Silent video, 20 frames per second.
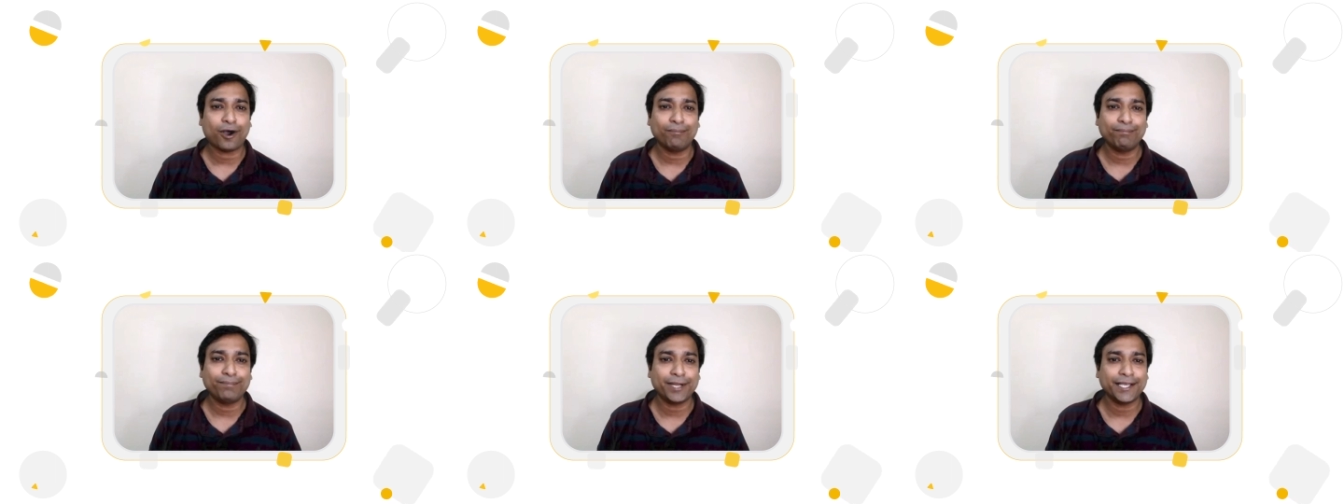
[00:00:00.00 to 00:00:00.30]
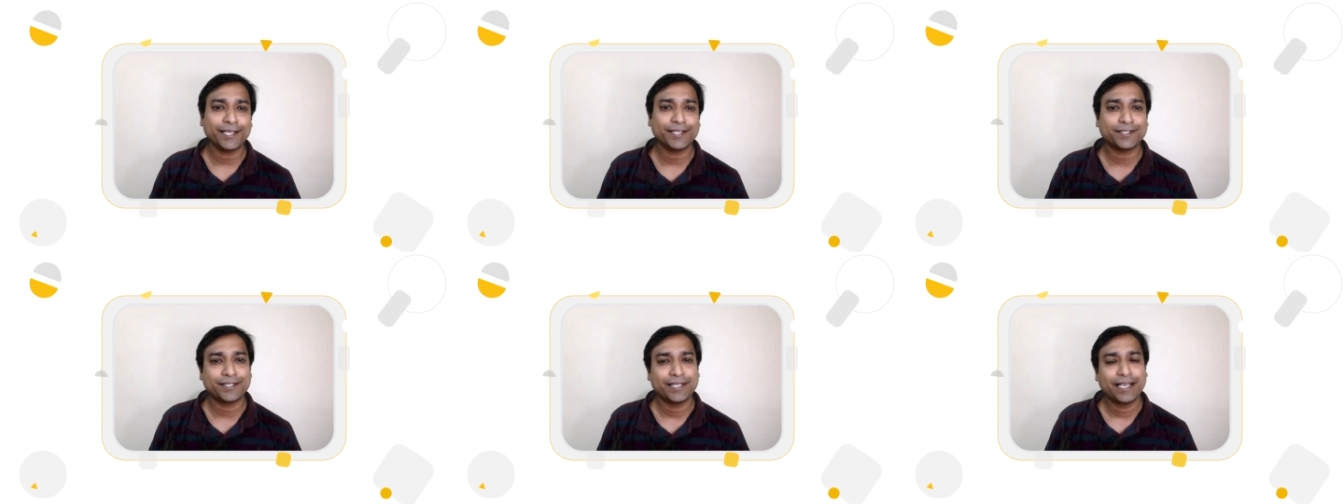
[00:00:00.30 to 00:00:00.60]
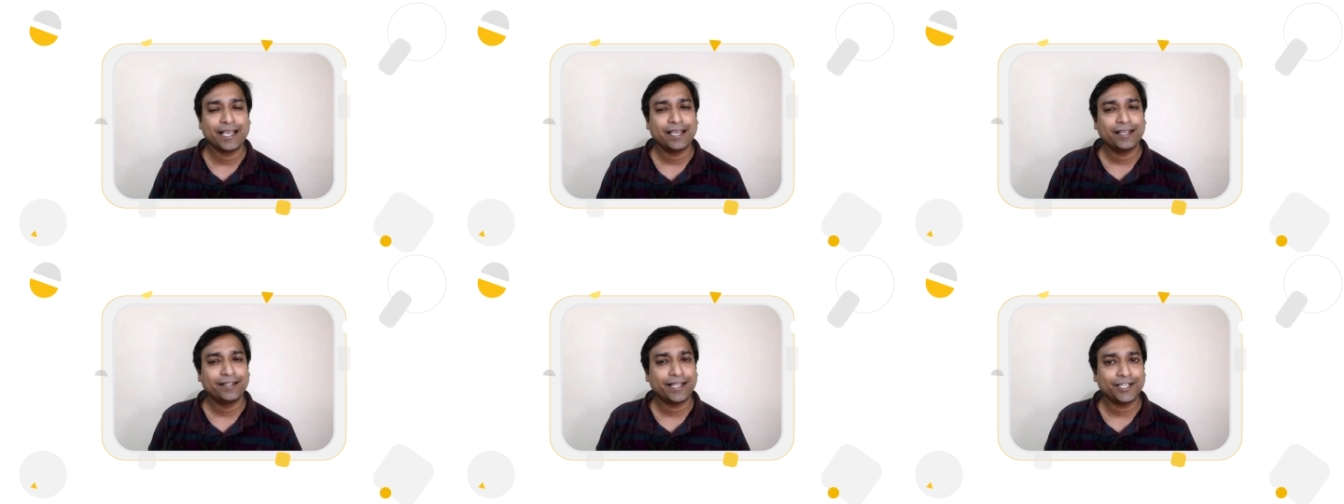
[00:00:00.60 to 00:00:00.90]

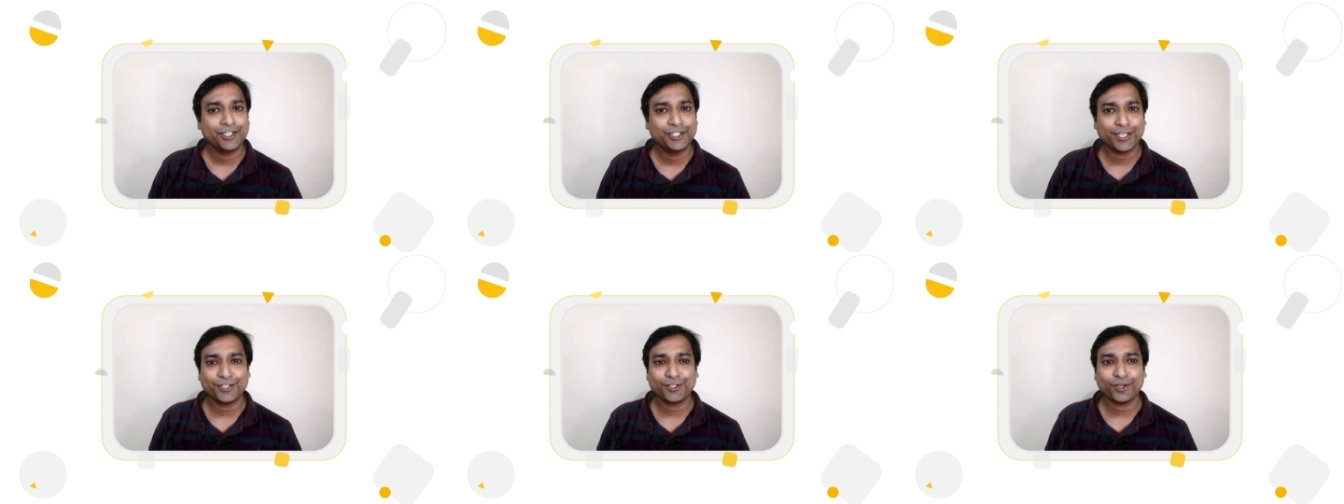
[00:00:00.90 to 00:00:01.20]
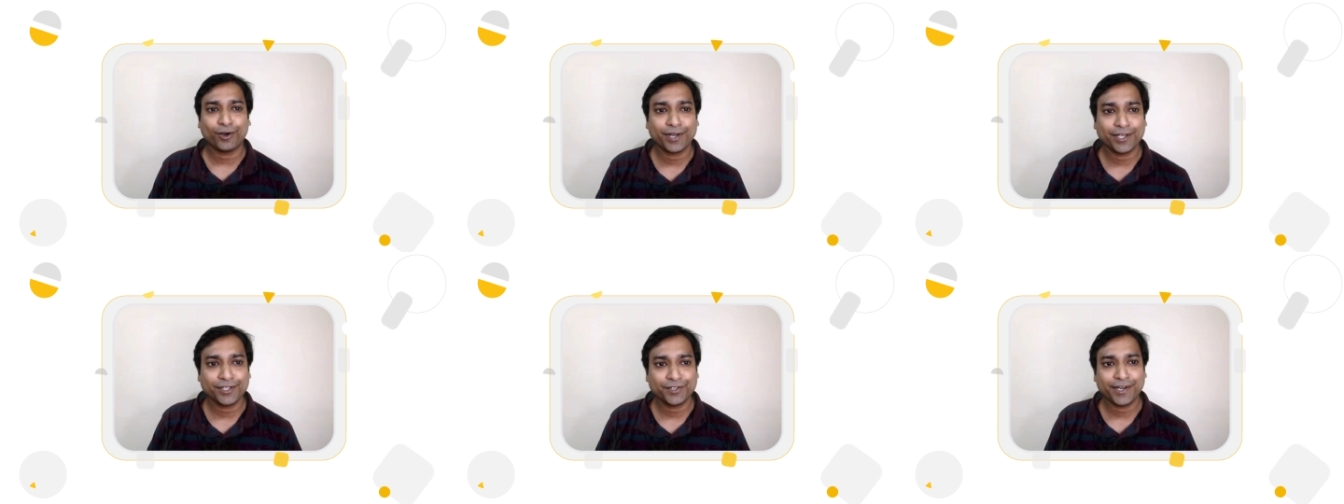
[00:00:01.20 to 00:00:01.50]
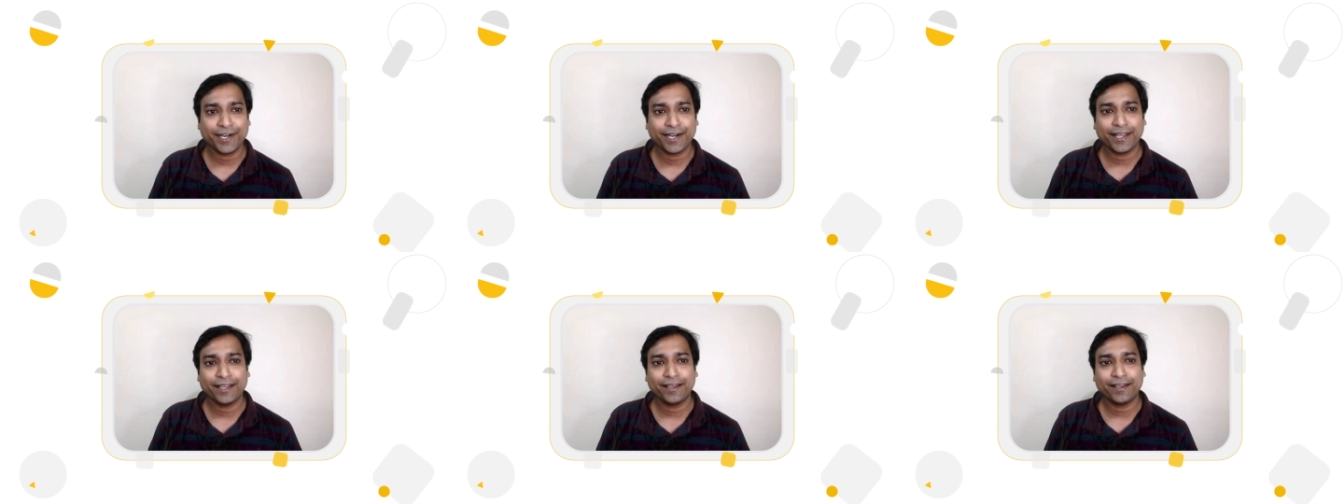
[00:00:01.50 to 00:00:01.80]
complex than just
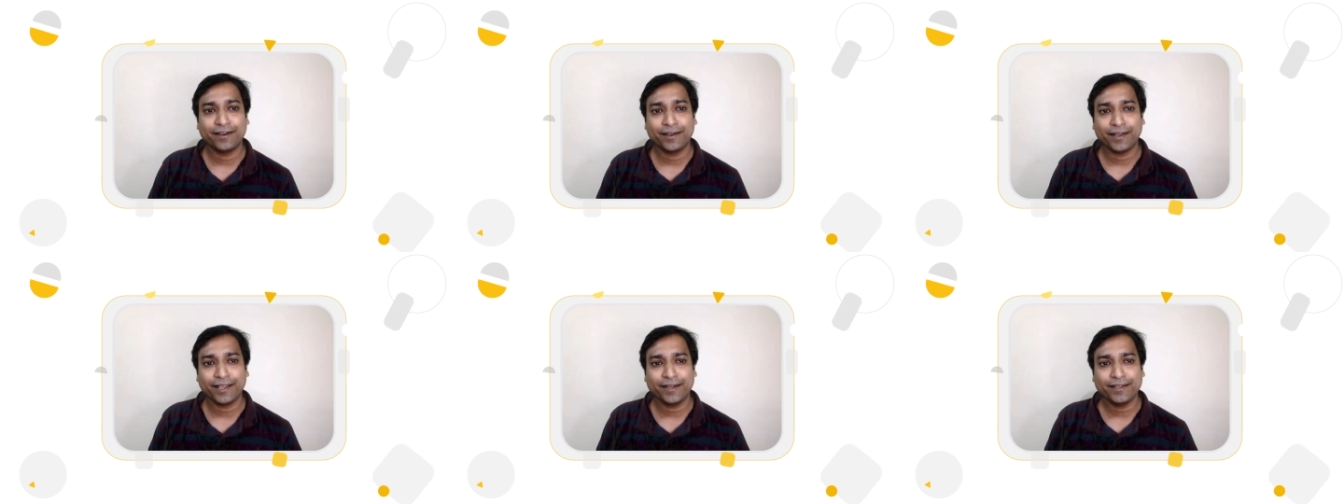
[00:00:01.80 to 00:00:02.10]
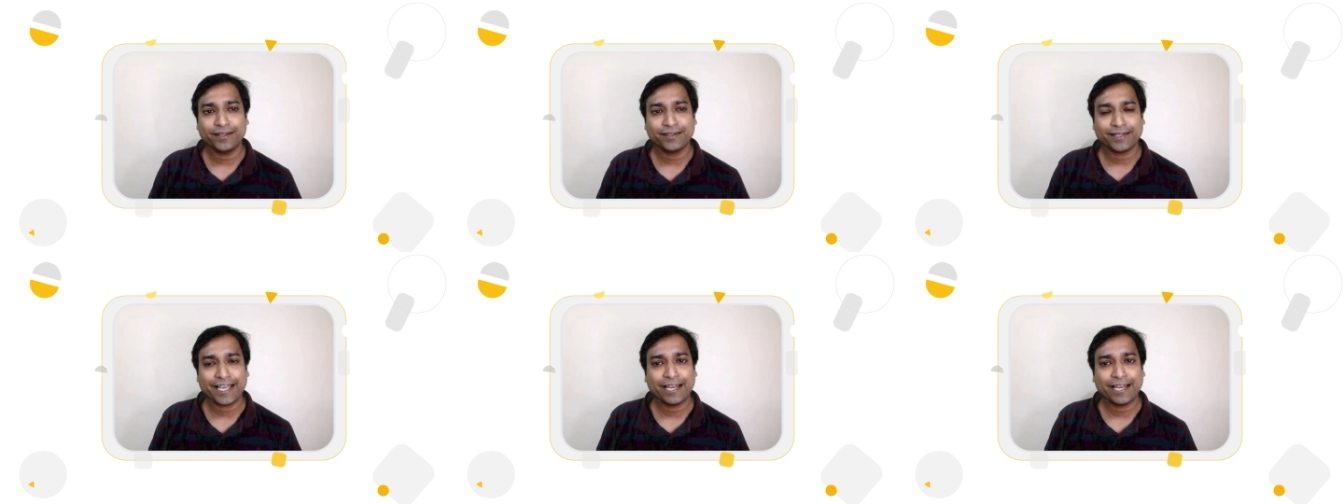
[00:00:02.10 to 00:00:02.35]
orchestrating containers,